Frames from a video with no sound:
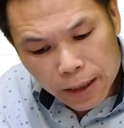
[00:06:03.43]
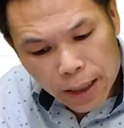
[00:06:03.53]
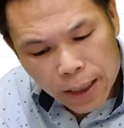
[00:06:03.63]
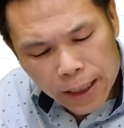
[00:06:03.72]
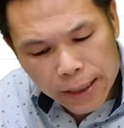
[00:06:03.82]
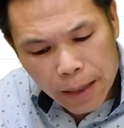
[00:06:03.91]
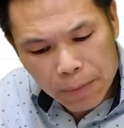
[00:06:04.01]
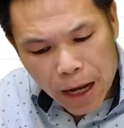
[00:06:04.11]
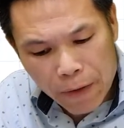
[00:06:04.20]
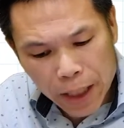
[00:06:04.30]
in the same
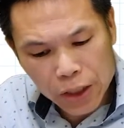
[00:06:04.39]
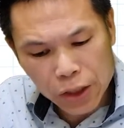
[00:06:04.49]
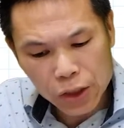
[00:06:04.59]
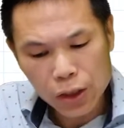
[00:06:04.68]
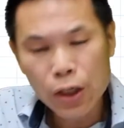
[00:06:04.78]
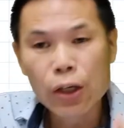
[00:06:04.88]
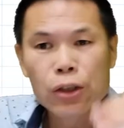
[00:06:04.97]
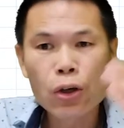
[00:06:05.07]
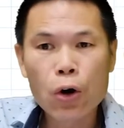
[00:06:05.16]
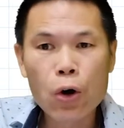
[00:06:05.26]
directions.
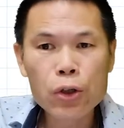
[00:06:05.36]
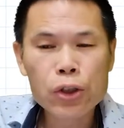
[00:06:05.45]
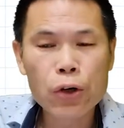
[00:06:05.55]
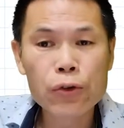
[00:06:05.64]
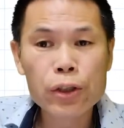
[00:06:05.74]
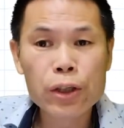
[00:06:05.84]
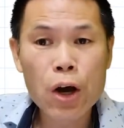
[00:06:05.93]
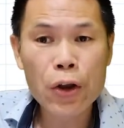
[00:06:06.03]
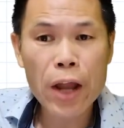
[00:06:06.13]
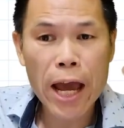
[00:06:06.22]
So also
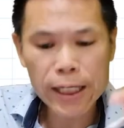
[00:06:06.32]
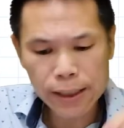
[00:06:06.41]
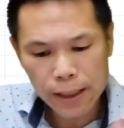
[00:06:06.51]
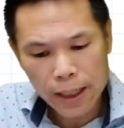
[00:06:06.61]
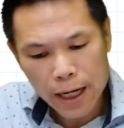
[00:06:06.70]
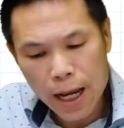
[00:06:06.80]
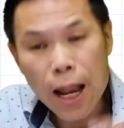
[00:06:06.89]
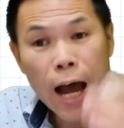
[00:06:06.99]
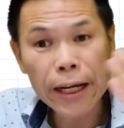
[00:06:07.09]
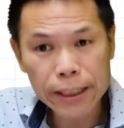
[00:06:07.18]
known as
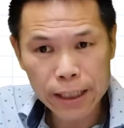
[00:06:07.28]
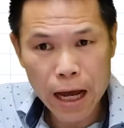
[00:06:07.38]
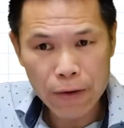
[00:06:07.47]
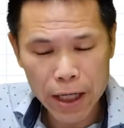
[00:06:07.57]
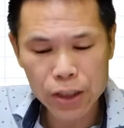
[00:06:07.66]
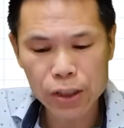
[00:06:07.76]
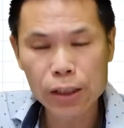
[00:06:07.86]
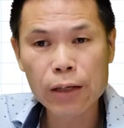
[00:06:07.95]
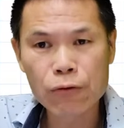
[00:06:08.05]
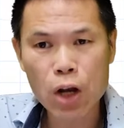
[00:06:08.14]
like direction,
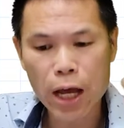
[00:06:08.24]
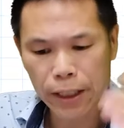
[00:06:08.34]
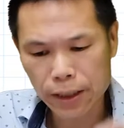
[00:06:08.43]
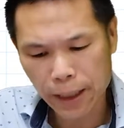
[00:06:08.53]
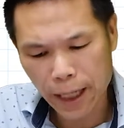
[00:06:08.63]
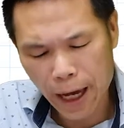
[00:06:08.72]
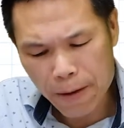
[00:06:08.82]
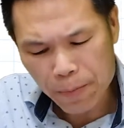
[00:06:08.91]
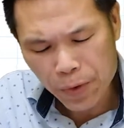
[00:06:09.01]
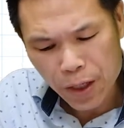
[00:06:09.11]
if you like.
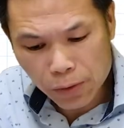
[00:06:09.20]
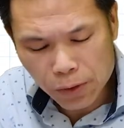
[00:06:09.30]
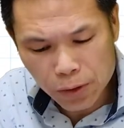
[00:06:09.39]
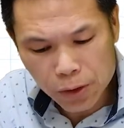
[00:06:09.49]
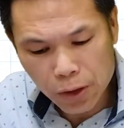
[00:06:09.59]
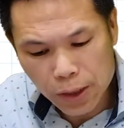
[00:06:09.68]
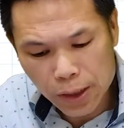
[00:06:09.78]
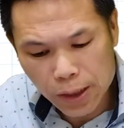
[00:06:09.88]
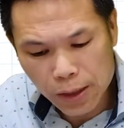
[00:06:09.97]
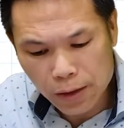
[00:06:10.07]
Okay, so
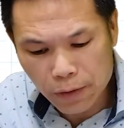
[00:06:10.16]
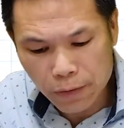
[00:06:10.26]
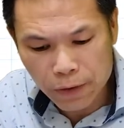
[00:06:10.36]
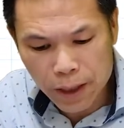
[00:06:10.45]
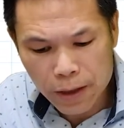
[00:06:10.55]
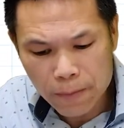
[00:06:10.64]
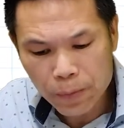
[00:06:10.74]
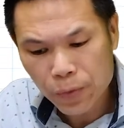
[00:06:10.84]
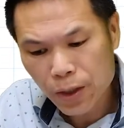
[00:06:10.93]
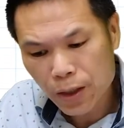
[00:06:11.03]
this is v.
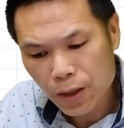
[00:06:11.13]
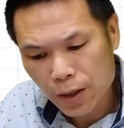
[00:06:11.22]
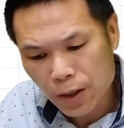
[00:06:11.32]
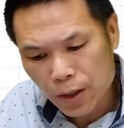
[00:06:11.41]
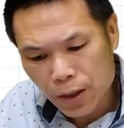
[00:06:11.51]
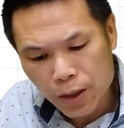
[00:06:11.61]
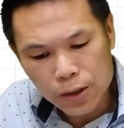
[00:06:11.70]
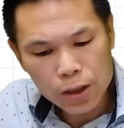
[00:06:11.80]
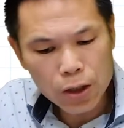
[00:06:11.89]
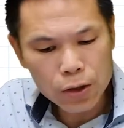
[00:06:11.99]

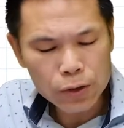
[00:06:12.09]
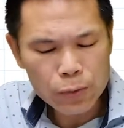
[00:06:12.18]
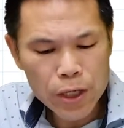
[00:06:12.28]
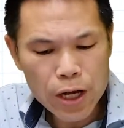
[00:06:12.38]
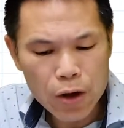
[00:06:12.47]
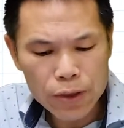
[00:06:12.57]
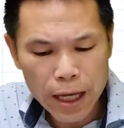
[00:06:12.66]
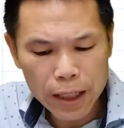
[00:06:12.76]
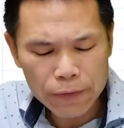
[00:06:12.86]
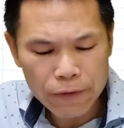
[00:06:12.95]
So we know
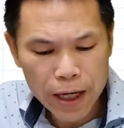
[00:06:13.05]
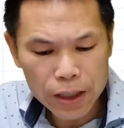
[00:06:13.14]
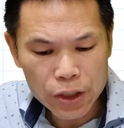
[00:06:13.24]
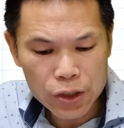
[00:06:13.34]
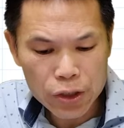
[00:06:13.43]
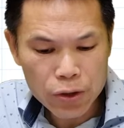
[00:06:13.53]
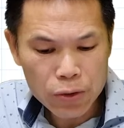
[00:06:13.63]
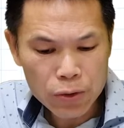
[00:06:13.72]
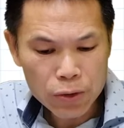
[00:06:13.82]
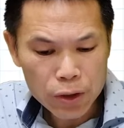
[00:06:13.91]
that vector
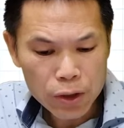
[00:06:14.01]
u